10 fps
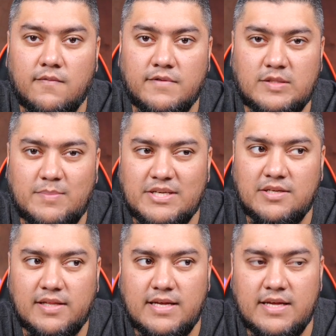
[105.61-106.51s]
of,
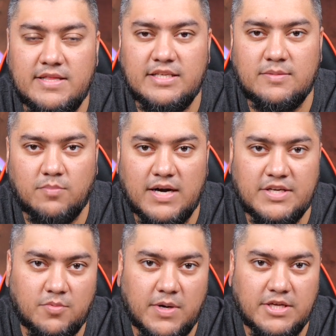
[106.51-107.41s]
especially in this
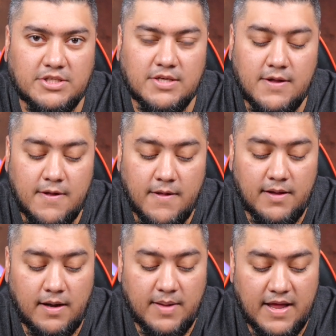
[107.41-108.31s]
price range.
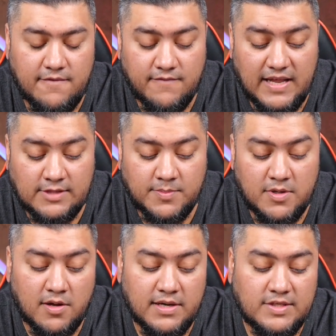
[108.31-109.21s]
And last but
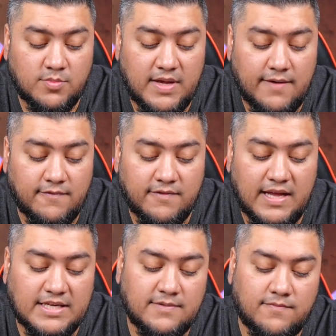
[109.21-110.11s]
not least, we have a
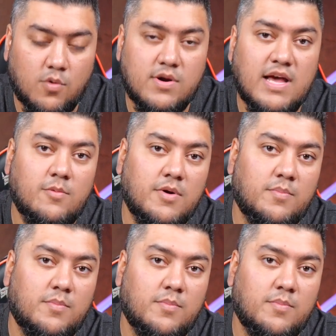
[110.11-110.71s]
flagship 4nm